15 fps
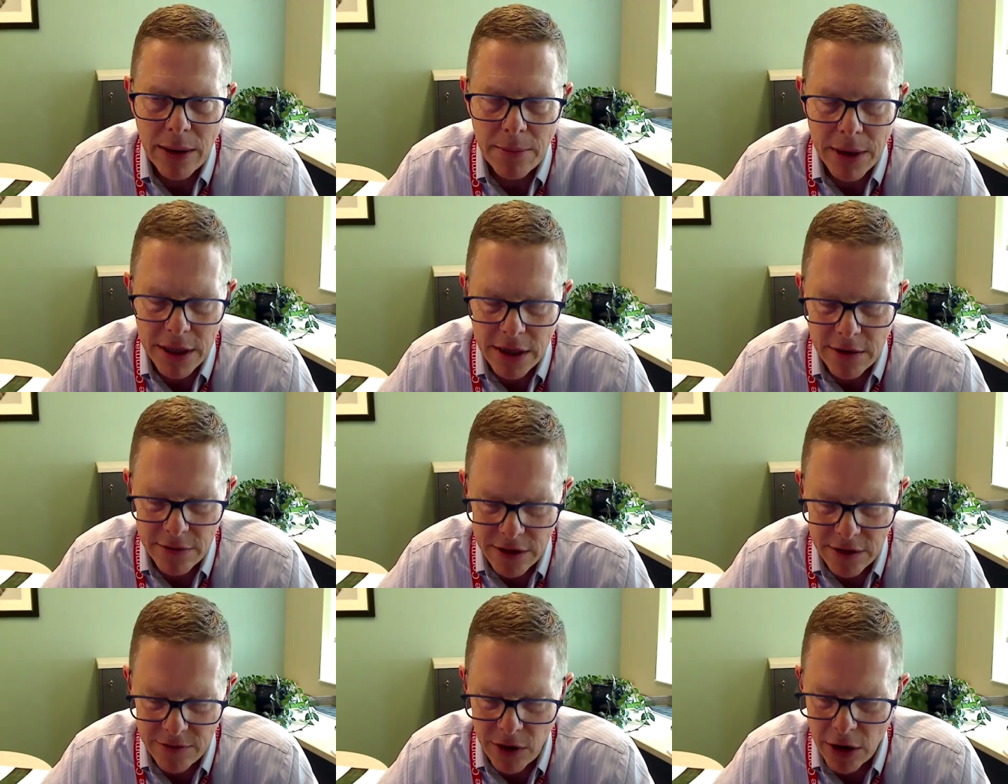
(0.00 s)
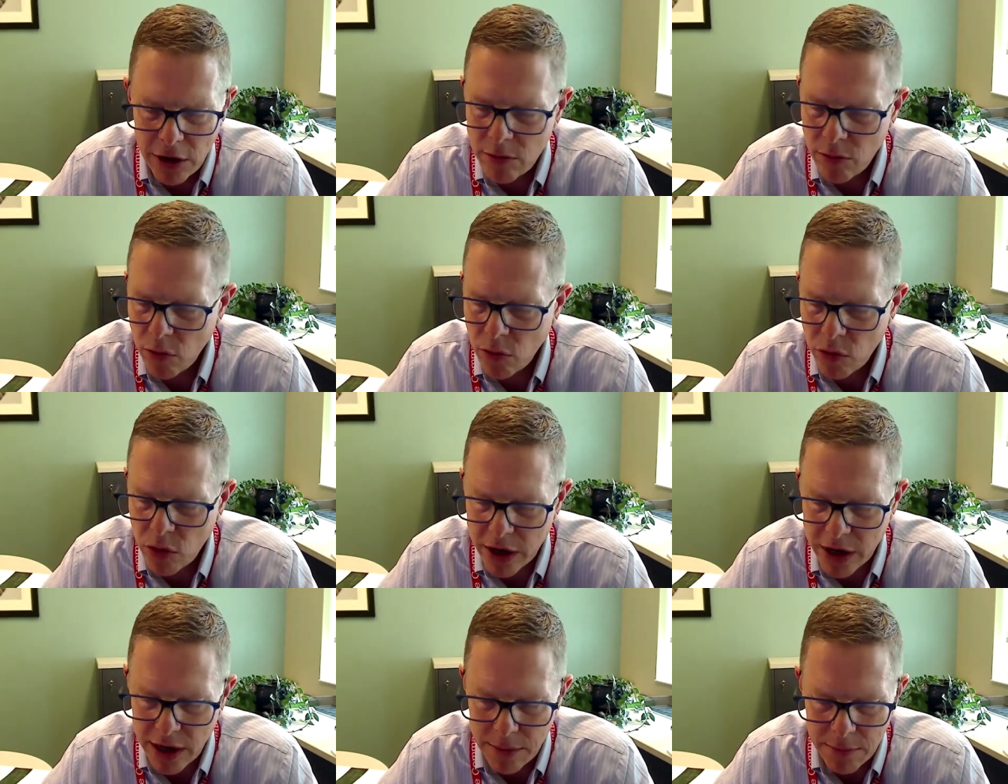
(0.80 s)
but the, the volume of
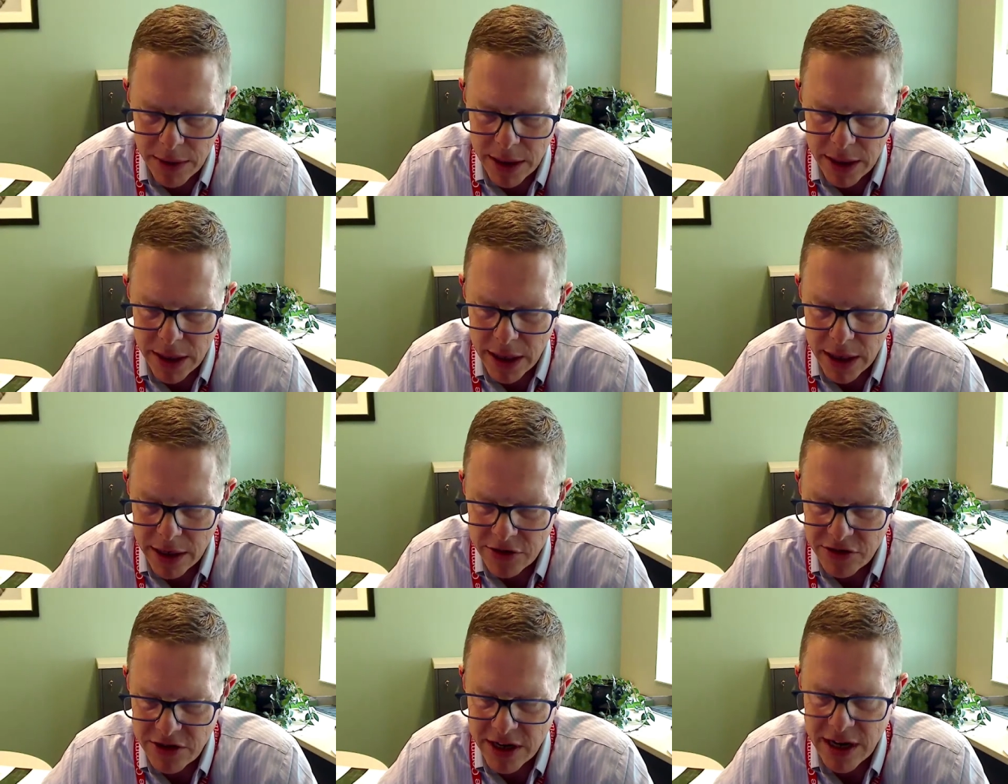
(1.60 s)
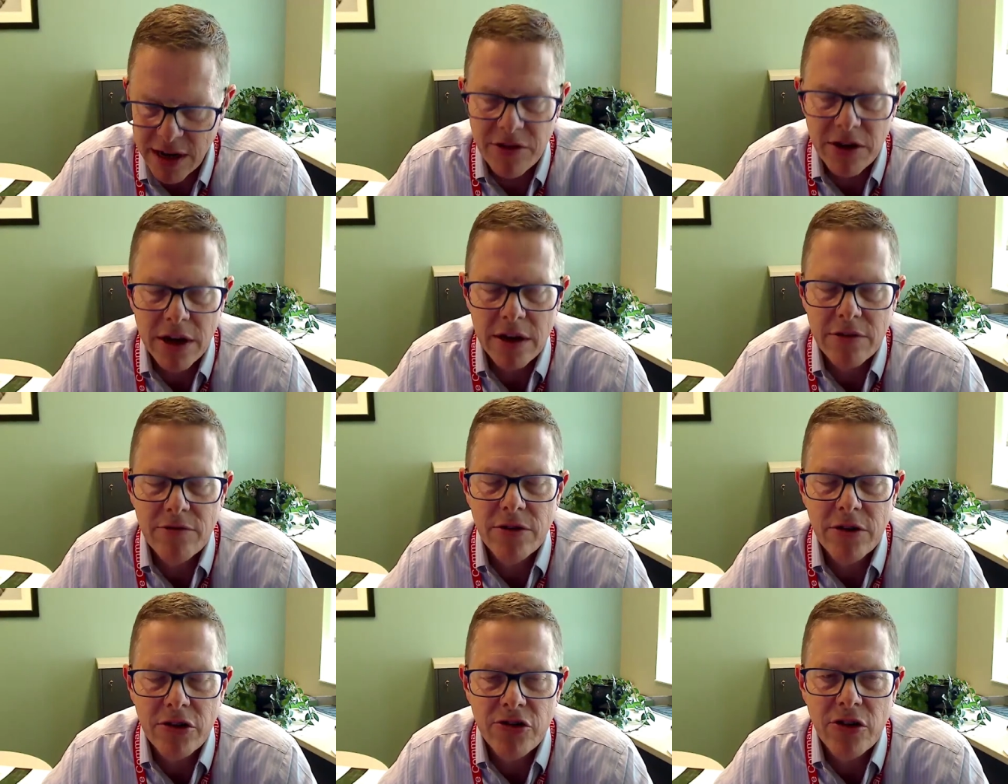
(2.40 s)
work can be uh, significant
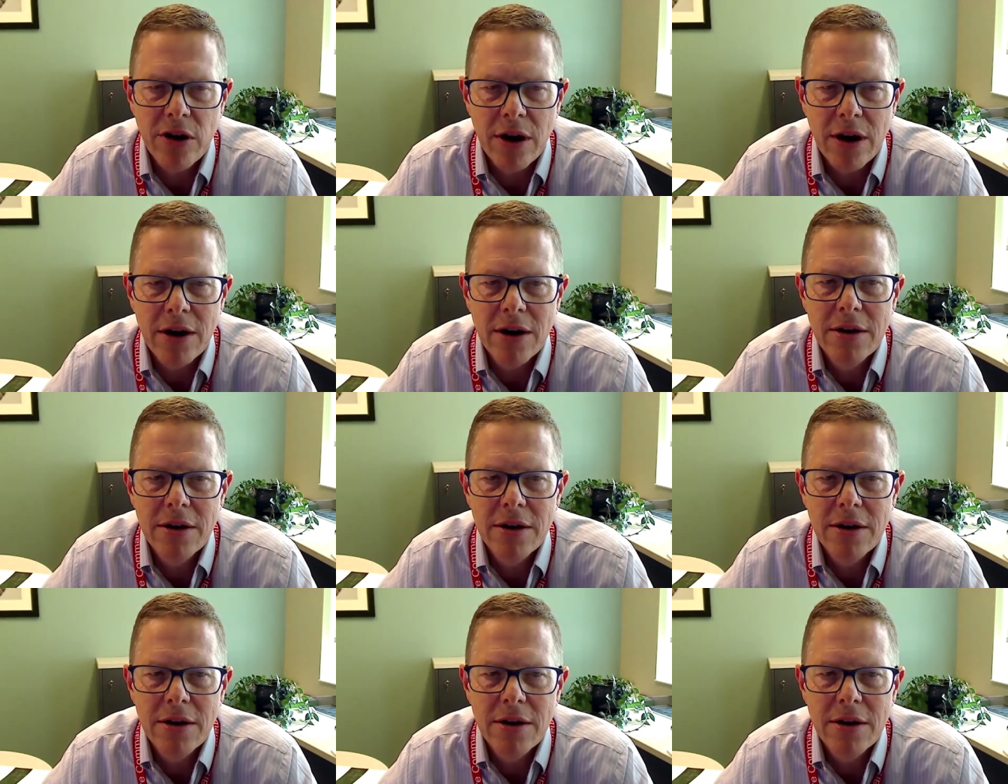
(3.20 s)
for sure.